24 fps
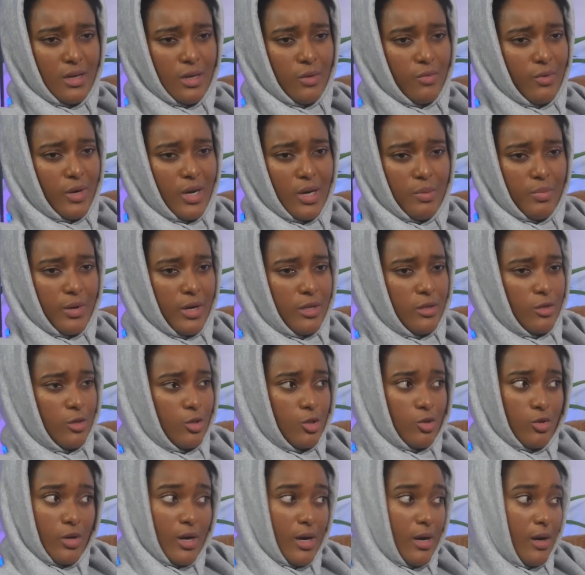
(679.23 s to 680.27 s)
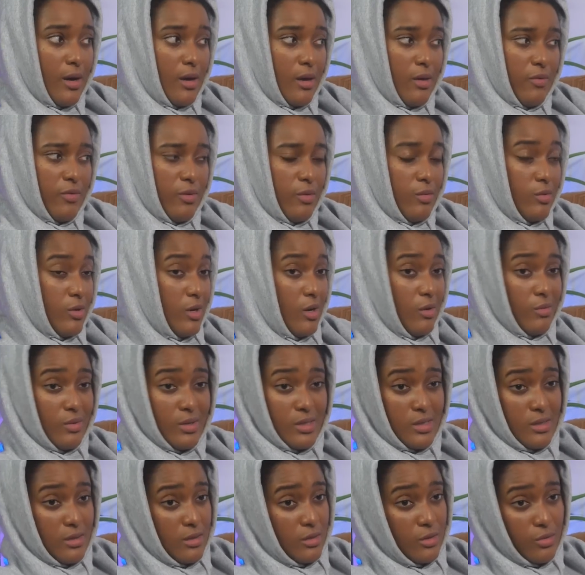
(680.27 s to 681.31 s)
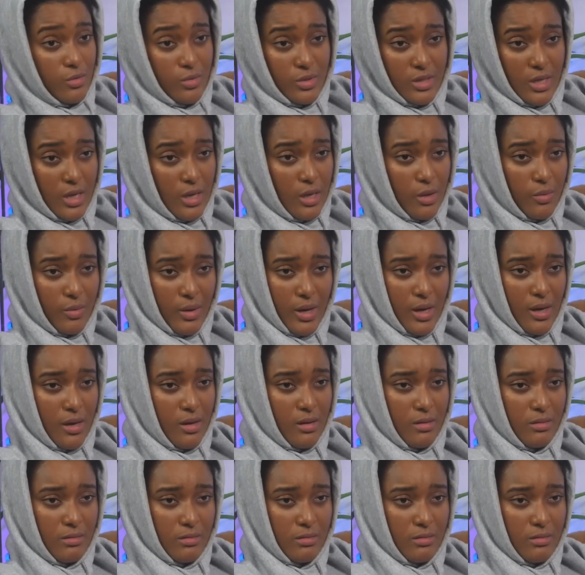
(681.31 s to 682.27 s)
Why bother trying if you always lose anyway?